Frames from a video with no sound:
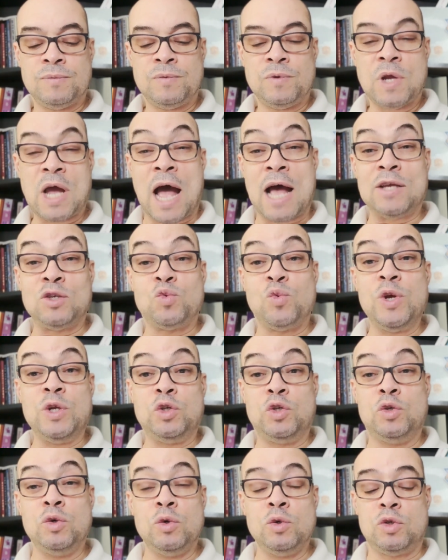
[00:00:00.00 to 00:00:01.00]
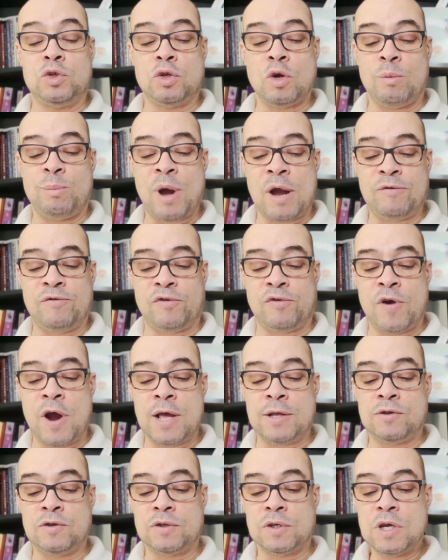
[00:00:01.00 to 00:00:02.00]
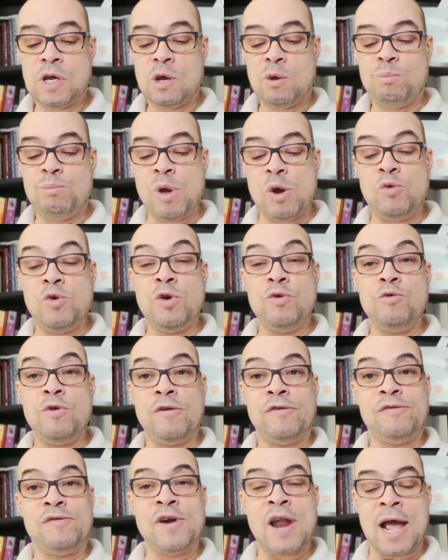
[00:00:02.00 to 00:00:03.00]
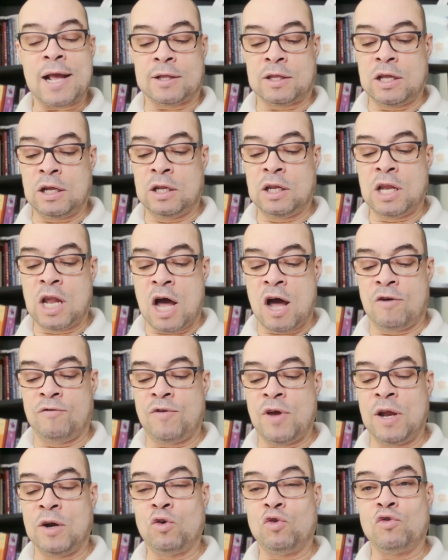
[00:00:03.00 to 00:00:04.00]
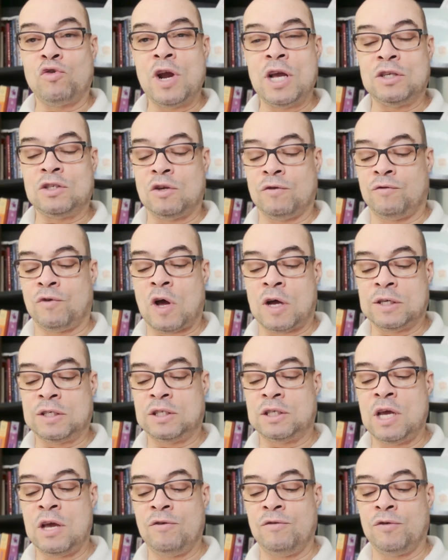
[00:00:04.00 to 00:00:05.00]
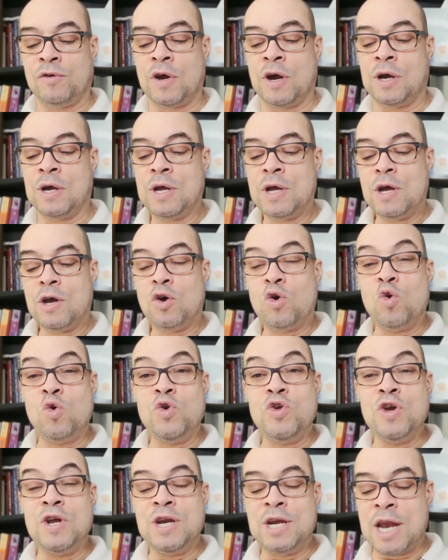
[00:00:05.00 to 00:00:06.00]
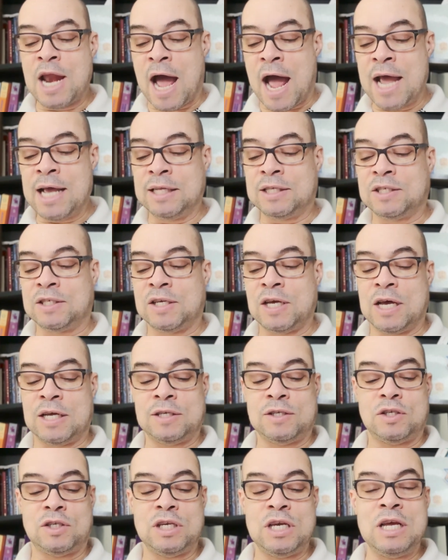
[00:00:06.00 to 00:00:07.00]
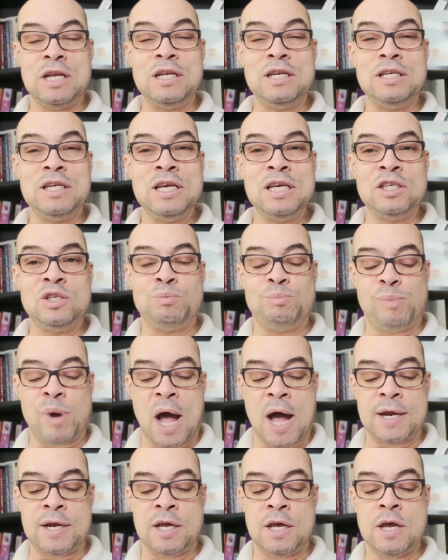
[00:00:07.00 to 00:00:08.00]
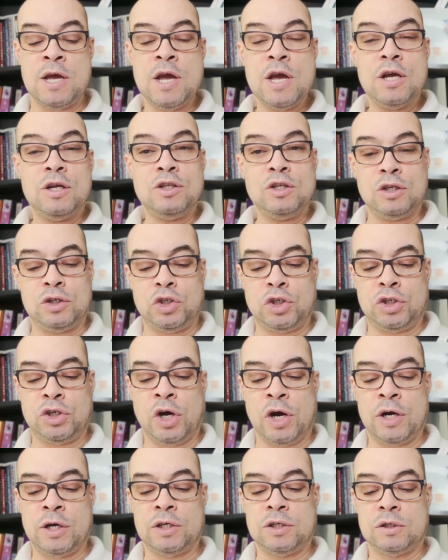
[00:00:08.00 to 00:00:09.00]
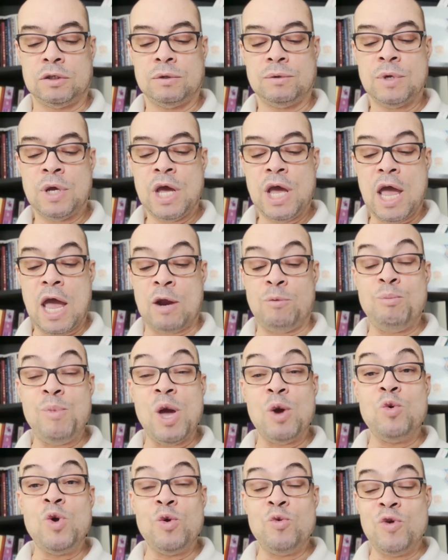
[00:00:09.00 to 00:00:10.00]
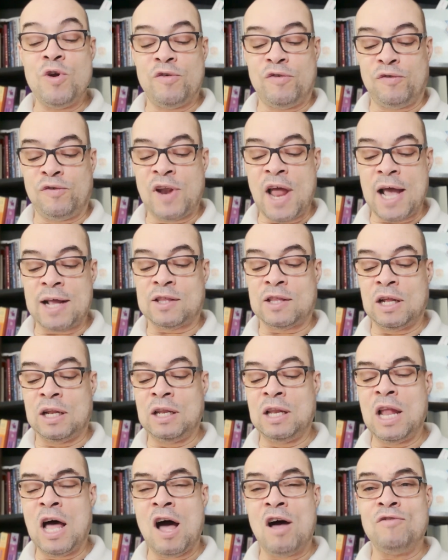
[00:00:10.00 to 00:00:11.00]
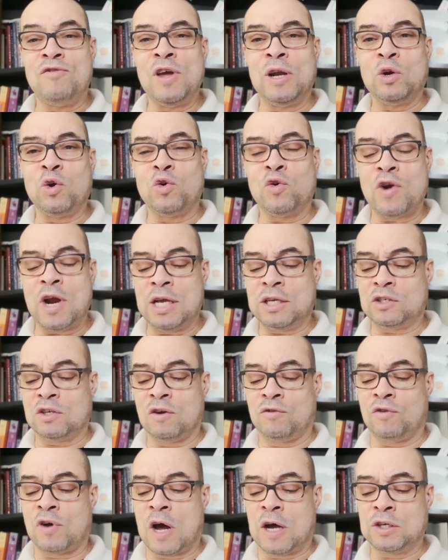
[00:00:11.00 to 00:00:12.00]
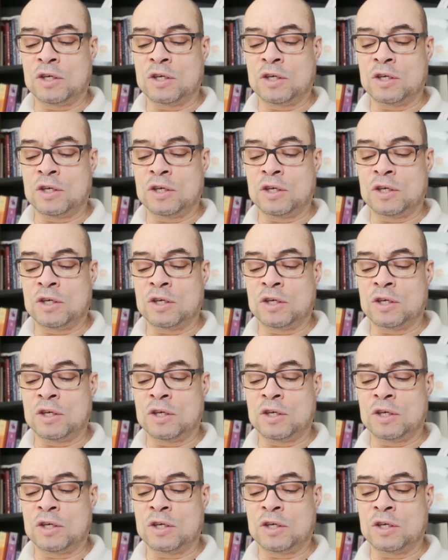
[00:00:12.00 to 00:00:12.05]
As we do so, my friends, may we reflect the love and grace of our Savior, who unites us in His body, the church. And may we reflect the love and grace of our